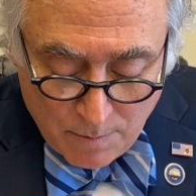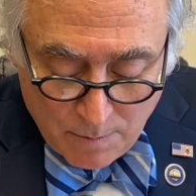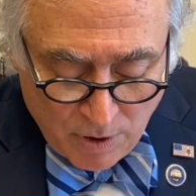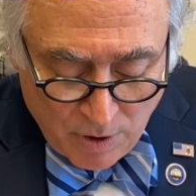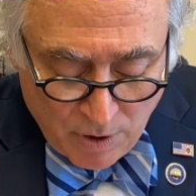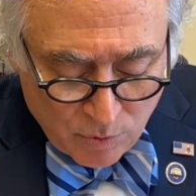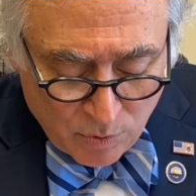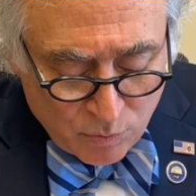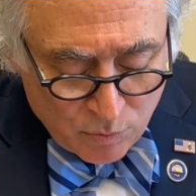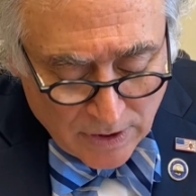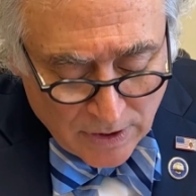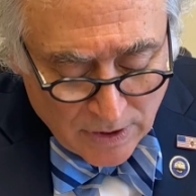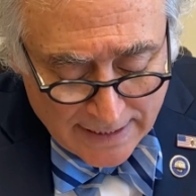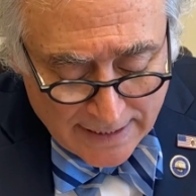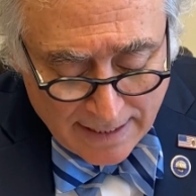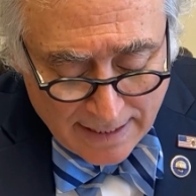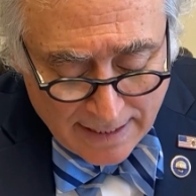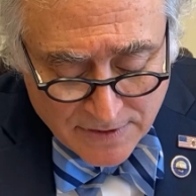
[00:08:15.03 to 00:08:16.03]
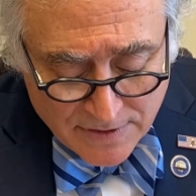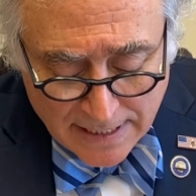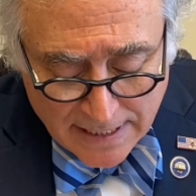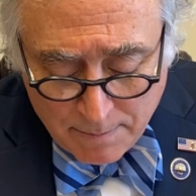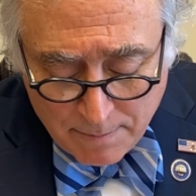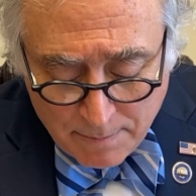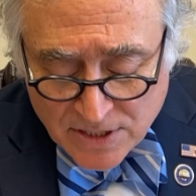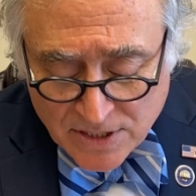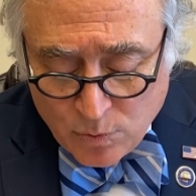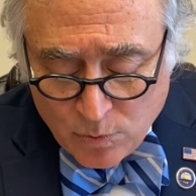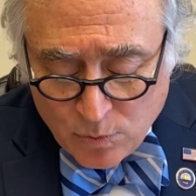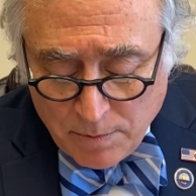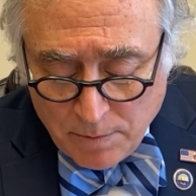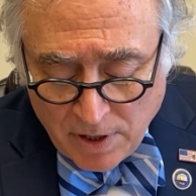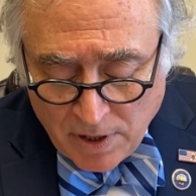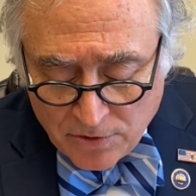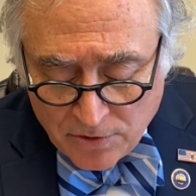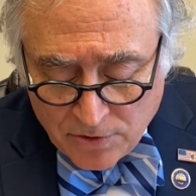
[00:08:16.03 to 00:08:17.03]
But what would really devastate my sweet
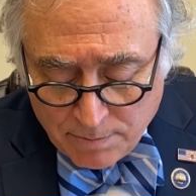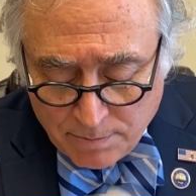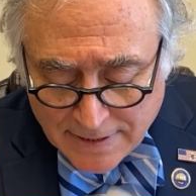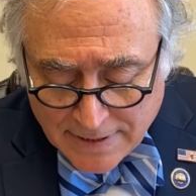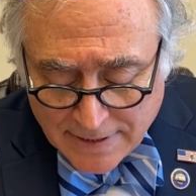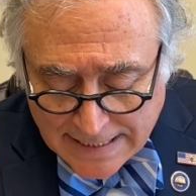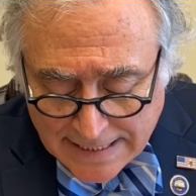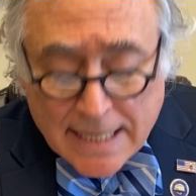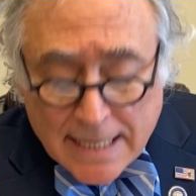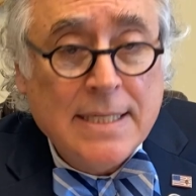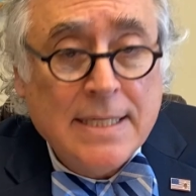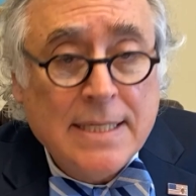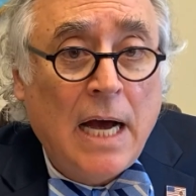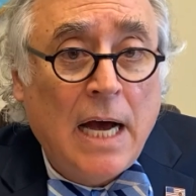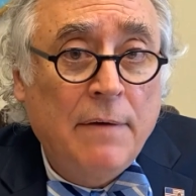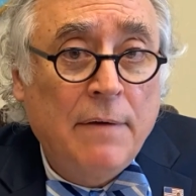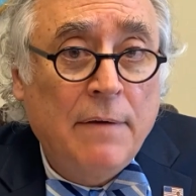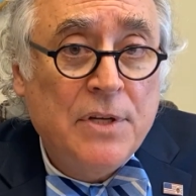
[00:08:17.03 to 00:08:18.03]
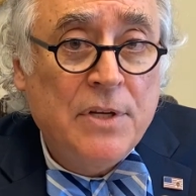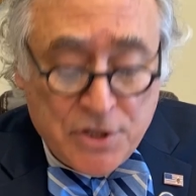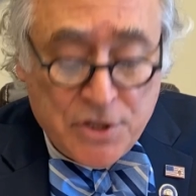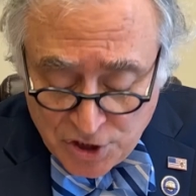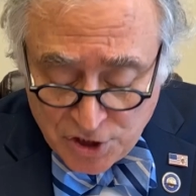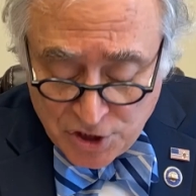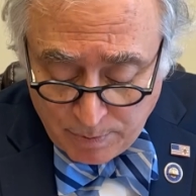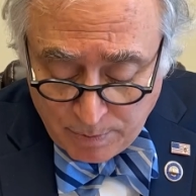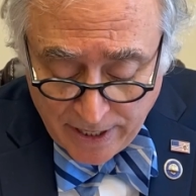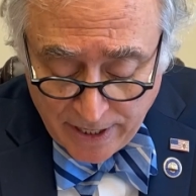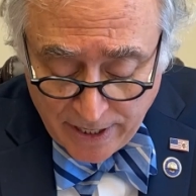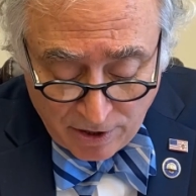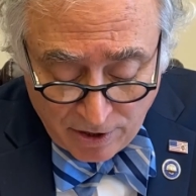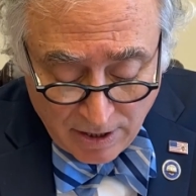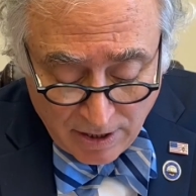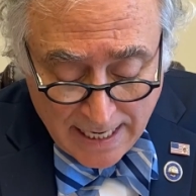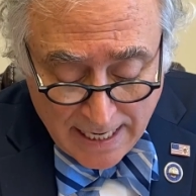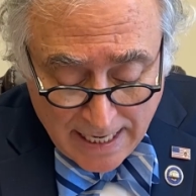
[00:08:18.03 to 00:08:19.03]
mother, besides the obvious
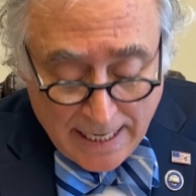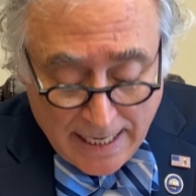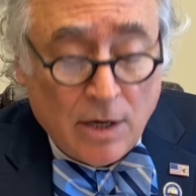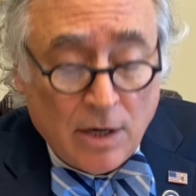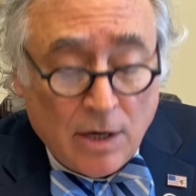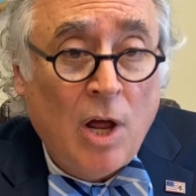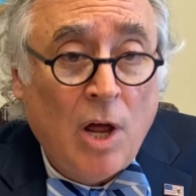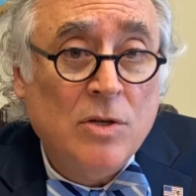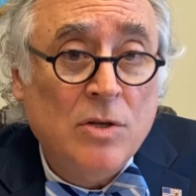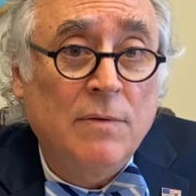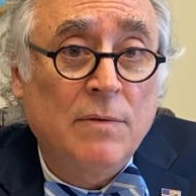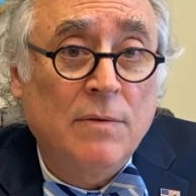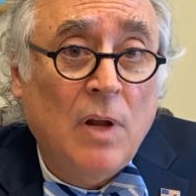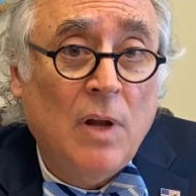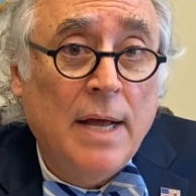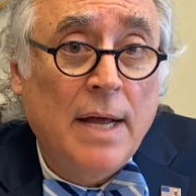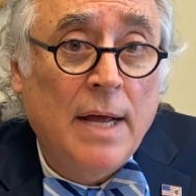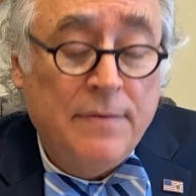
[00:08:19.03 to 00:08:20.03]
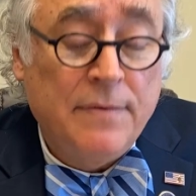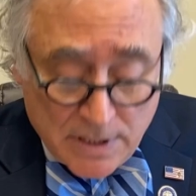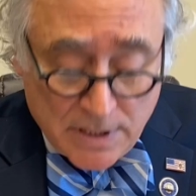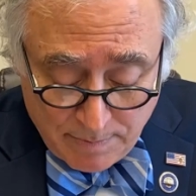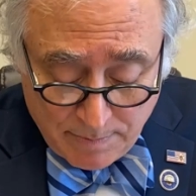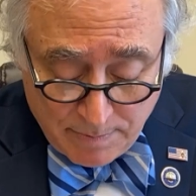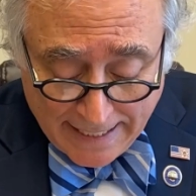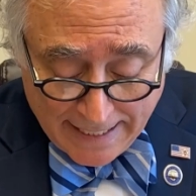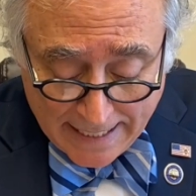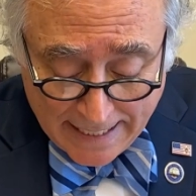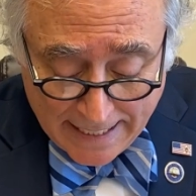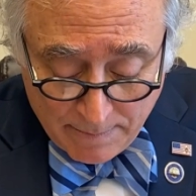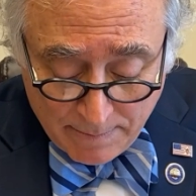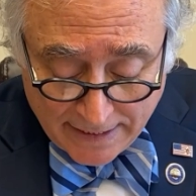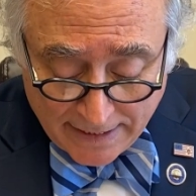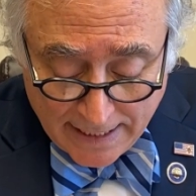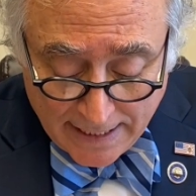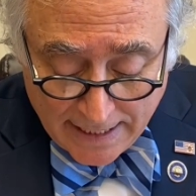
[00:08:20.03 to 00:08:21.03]
despair and loss of life in this
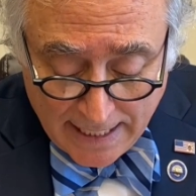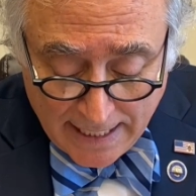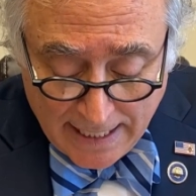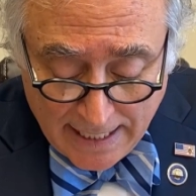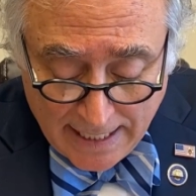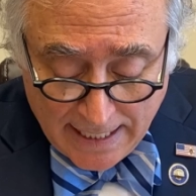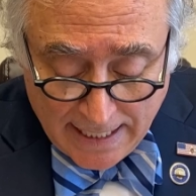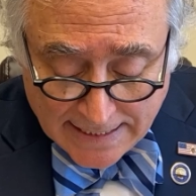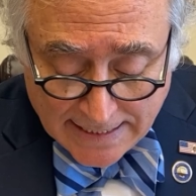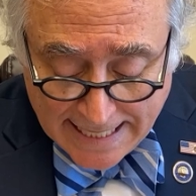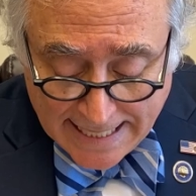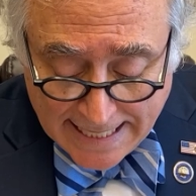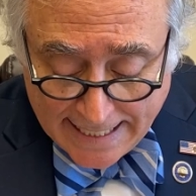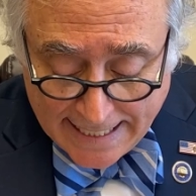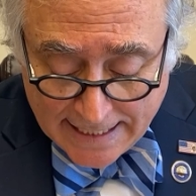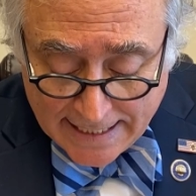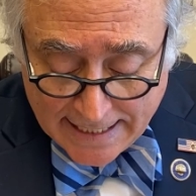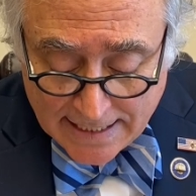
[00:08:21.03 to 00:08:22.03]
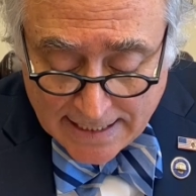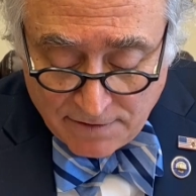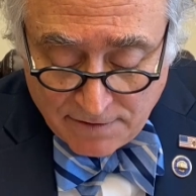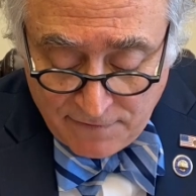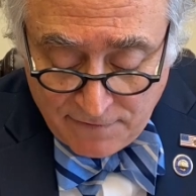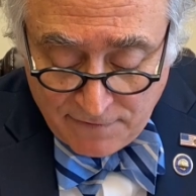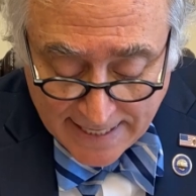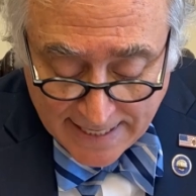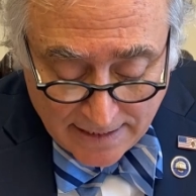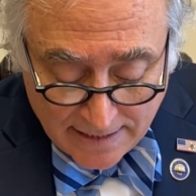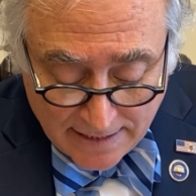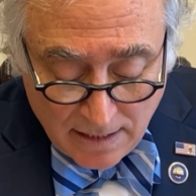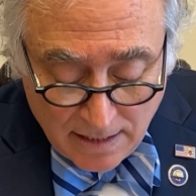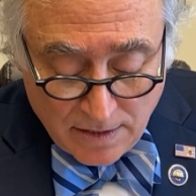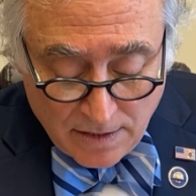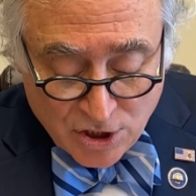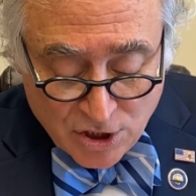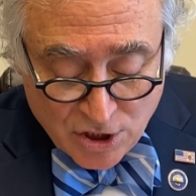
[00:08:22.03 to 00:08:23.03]
pandemic, is that it has
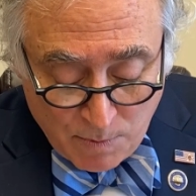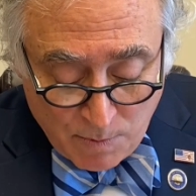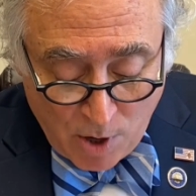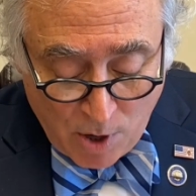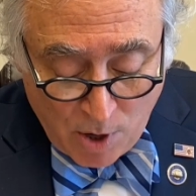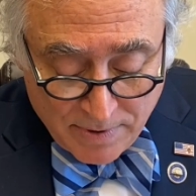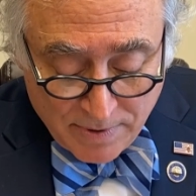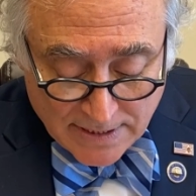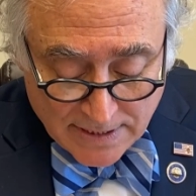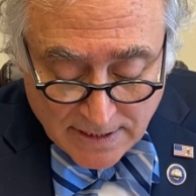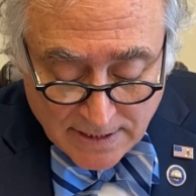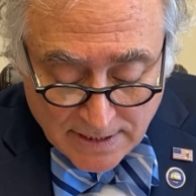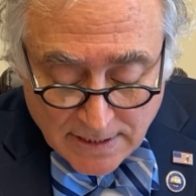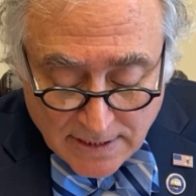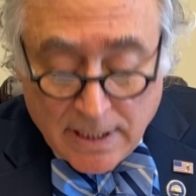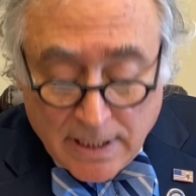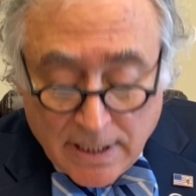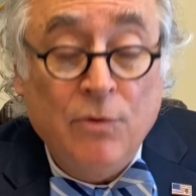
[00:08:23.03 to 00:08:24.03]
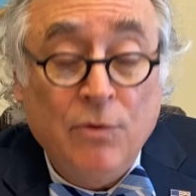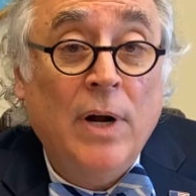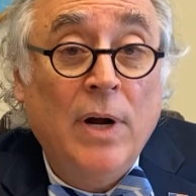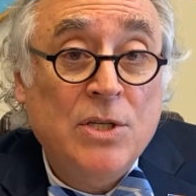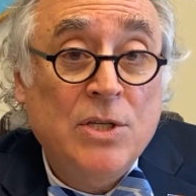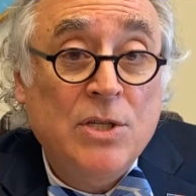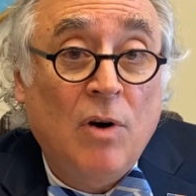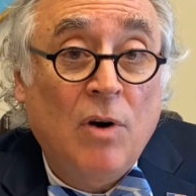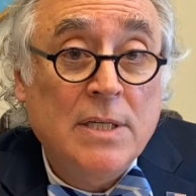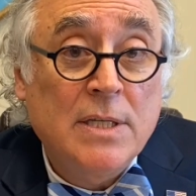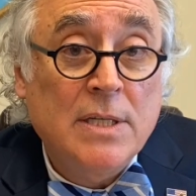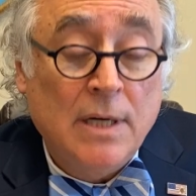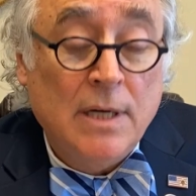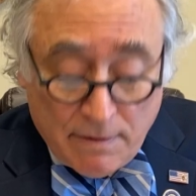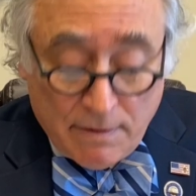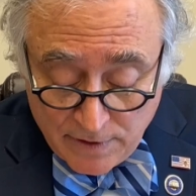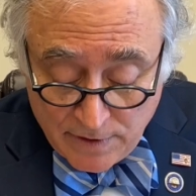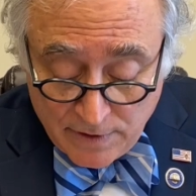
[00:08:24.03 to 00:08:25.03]
affected the small businesses and restaurants in
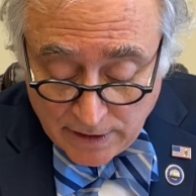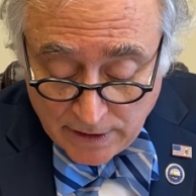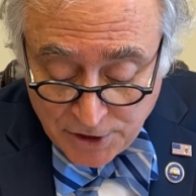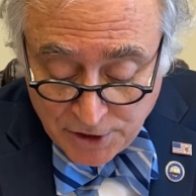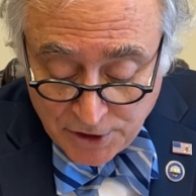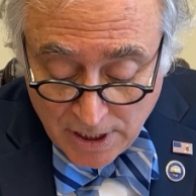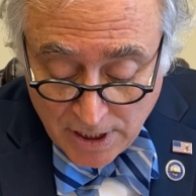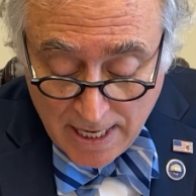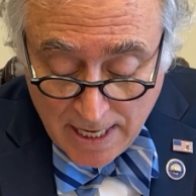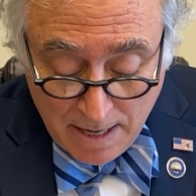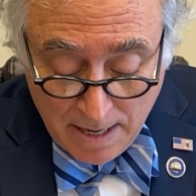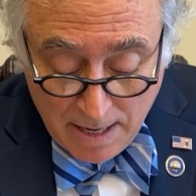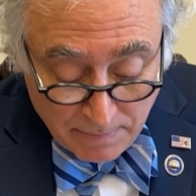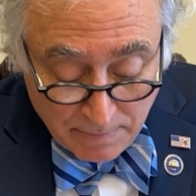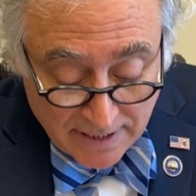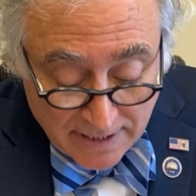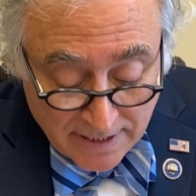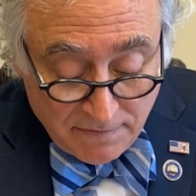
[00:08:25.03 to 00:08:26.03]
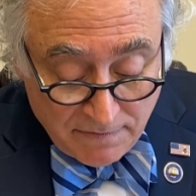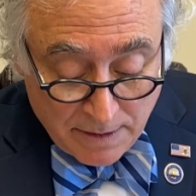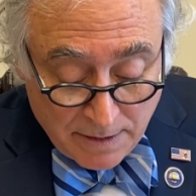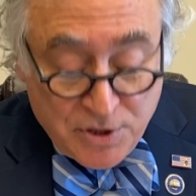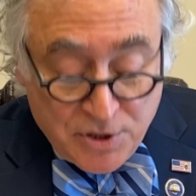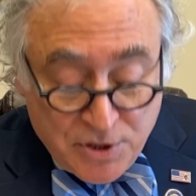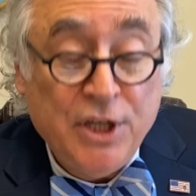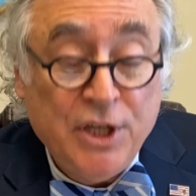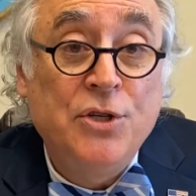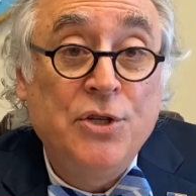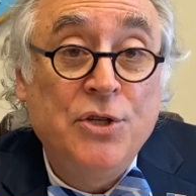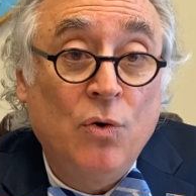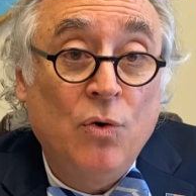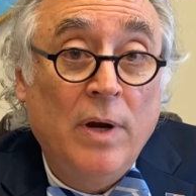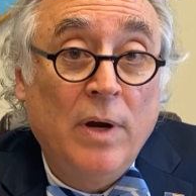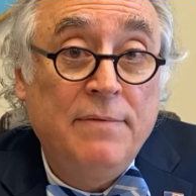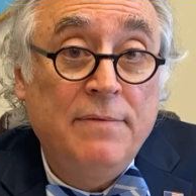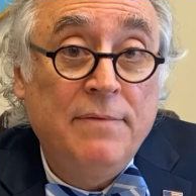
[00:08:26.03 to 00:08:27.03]
our village. Many of them she
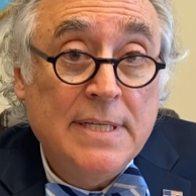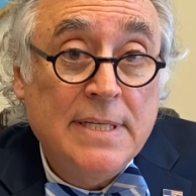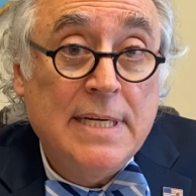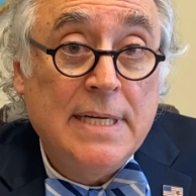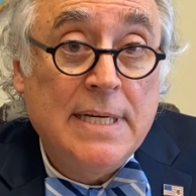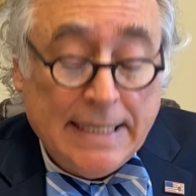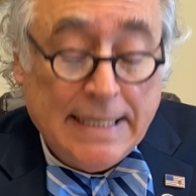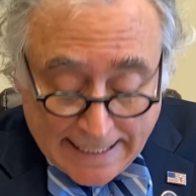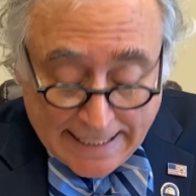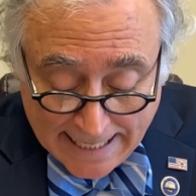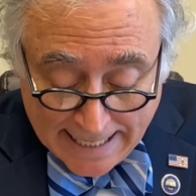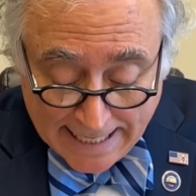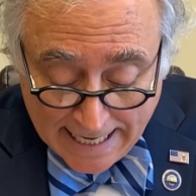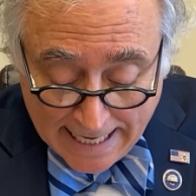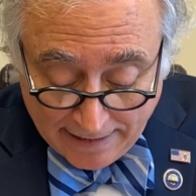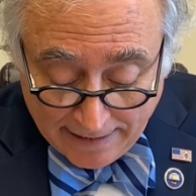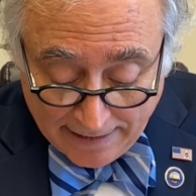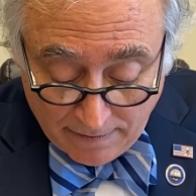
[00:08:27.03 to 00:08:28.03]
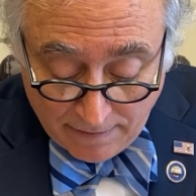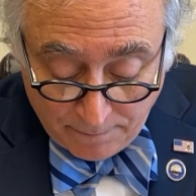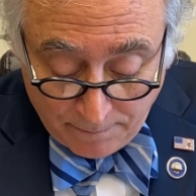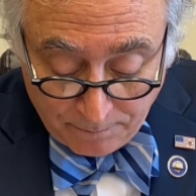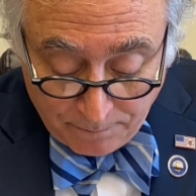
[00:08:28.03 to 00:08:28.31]
enjoyed visiting and dining.